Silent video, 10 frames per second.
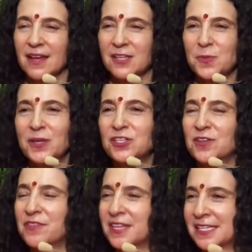
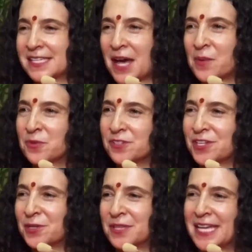Especially if the exam was,
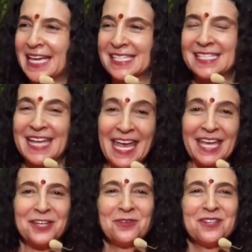the next
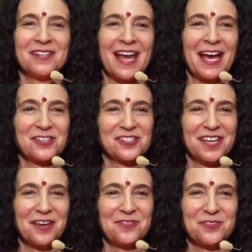day and you didn't
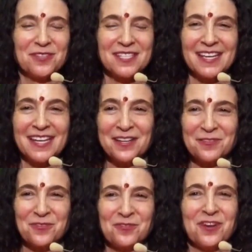actually have to retain
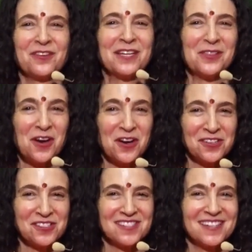it for very
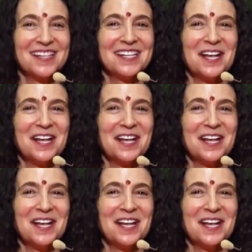long, just